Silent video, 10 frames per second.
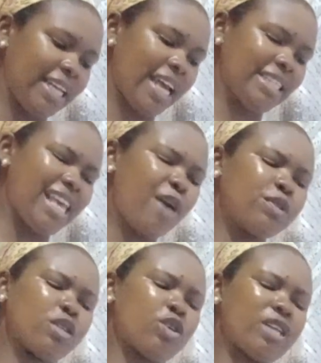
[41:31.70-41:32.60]
that it
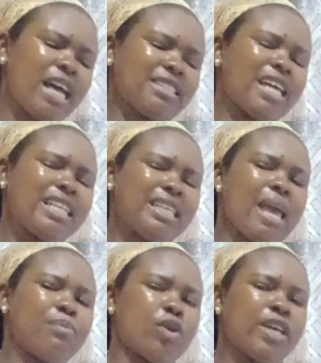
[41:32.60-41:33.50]
helps us
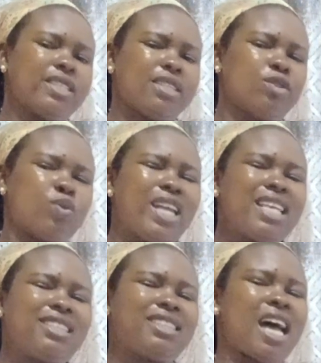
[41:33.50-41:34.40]
understand the employee skills, where
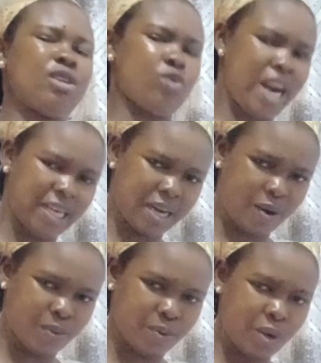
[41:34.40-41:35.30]
they stand right
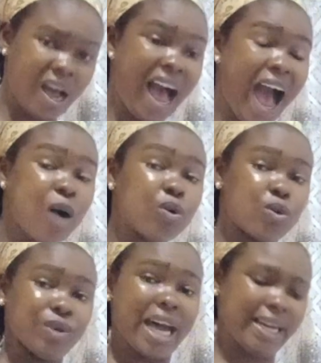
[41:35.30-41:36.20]
now. How
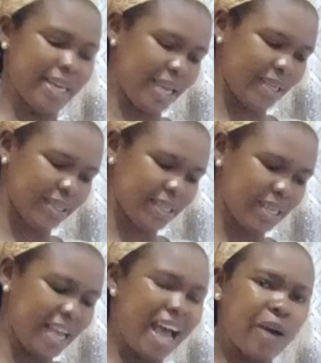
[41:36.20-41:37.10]
good are they?
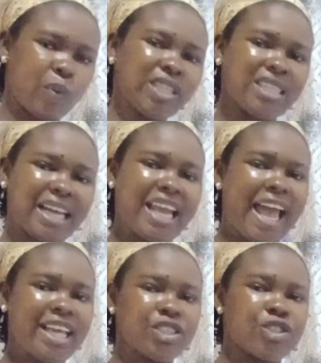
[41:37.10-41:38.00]
What are
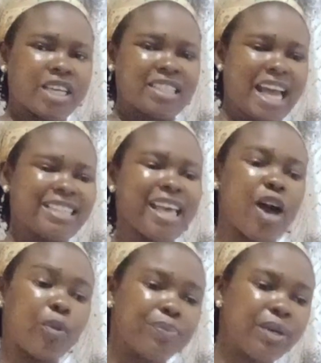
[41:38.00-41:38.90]
their interests that is
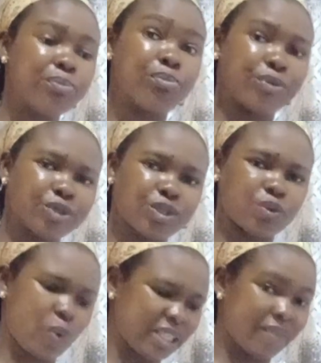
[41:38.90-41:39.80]
helping
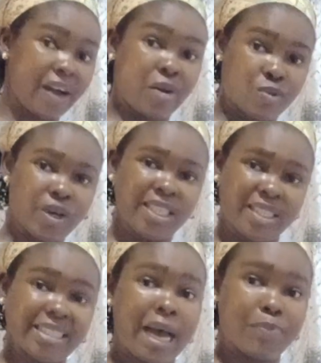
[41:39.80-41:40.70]
boost whatever role it
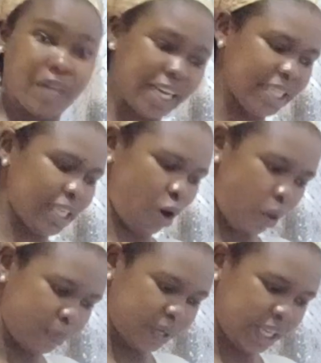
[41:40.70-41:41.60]
is they are playing in the
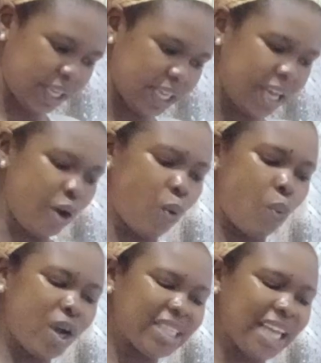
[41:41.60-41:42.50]
company?
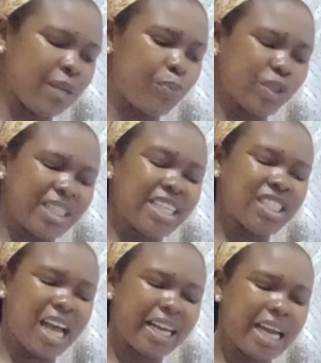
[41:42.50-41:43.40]
What are the
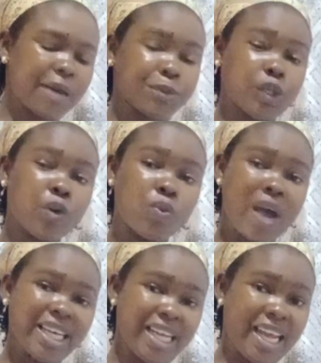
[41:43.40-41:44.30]
potential gaps between
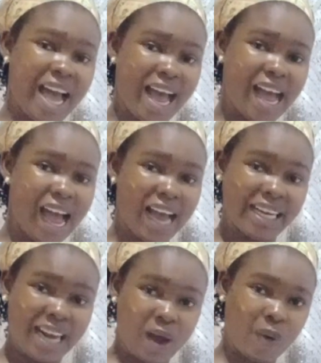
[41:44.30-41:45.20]
where they
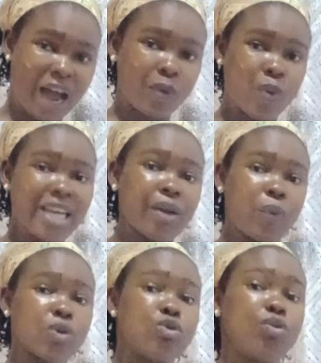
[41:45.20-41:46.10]
are now and where they
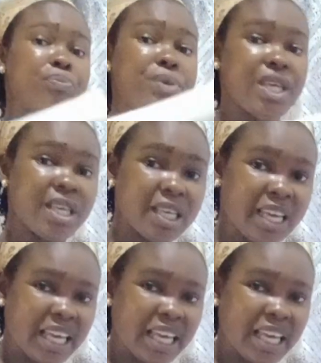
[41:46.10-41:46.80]
want to be